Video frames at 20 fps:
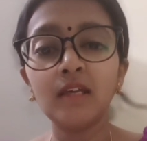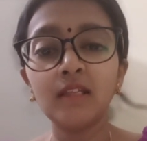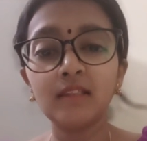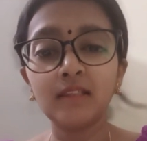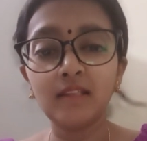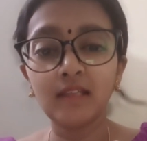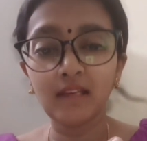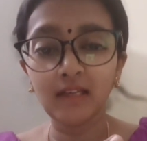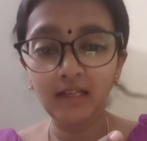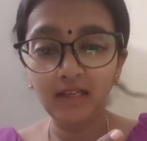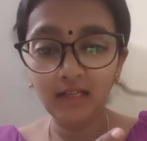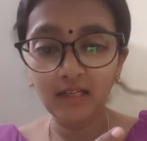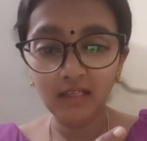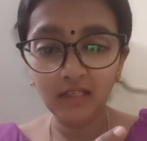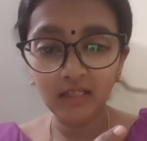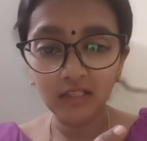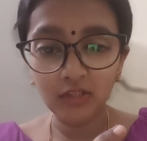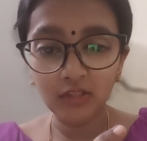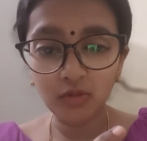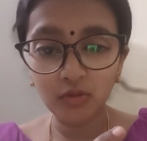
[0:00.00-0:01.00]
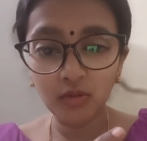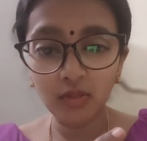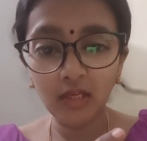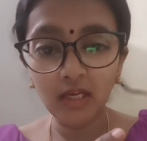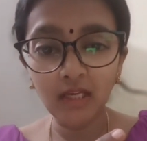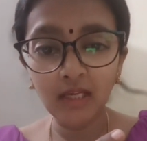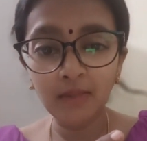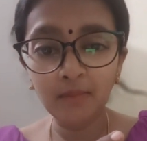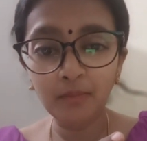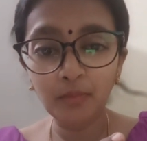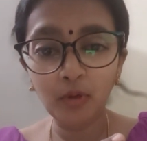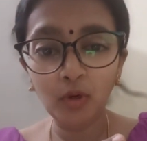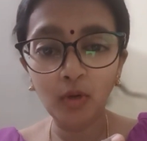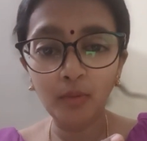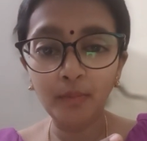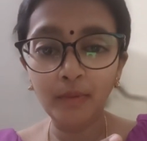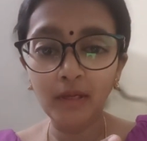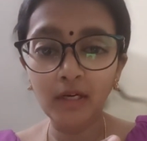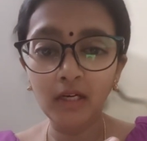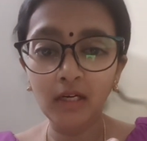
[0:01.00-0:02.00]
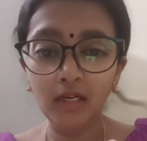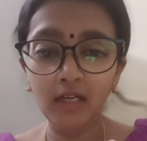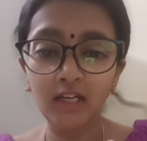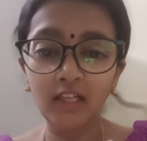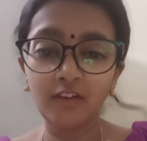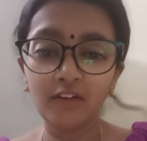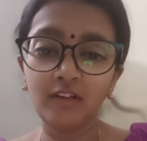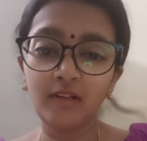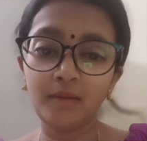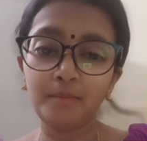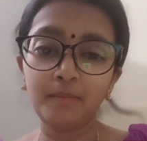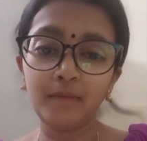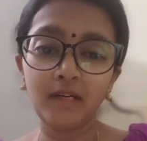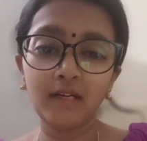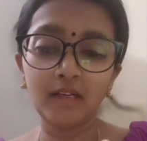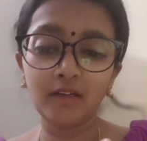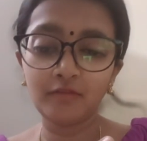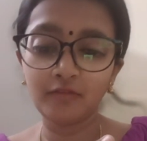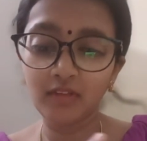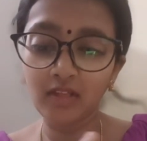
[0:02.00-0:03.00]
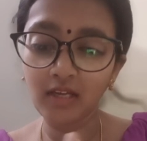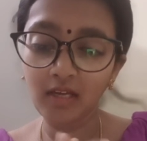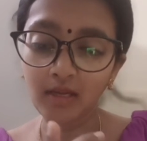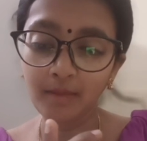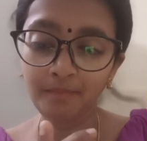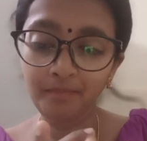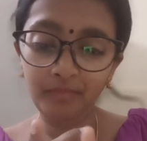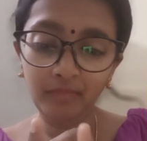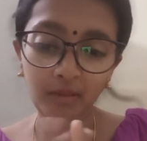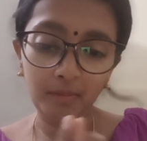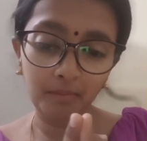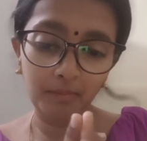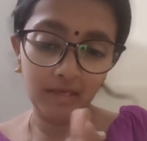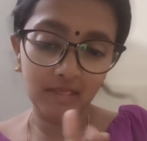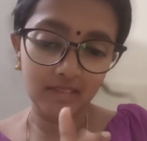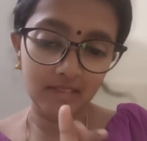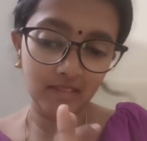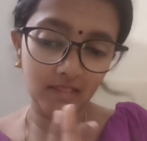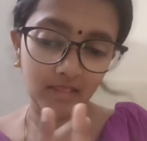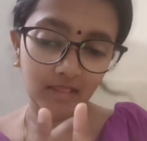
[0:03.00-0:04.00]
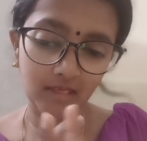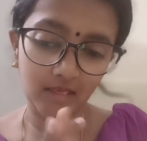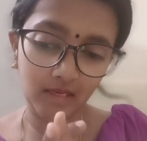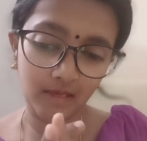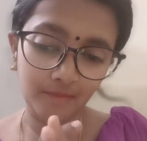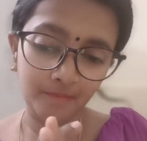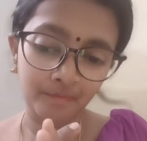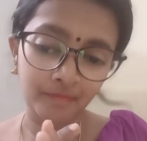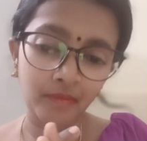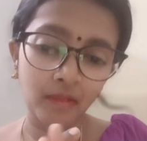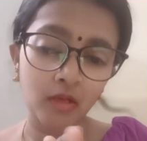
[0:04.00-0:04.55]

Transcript: then it leads to the improper development of the placenta.